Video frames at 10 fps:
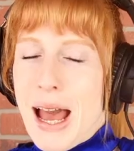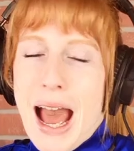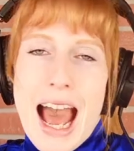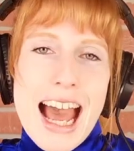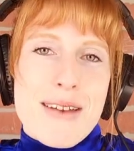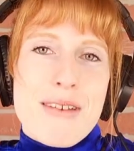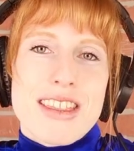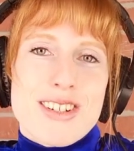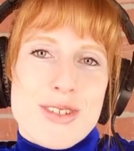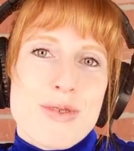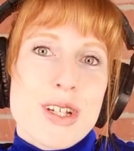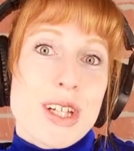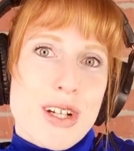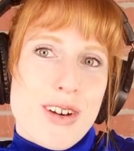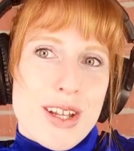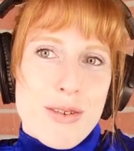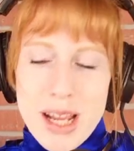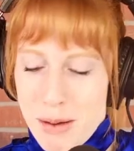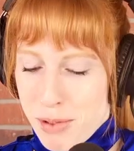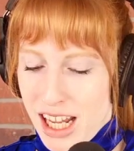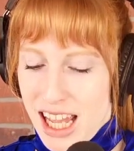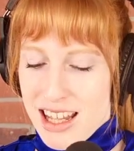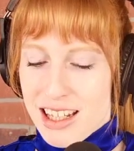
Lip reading: I mean, there's really no other way to put it.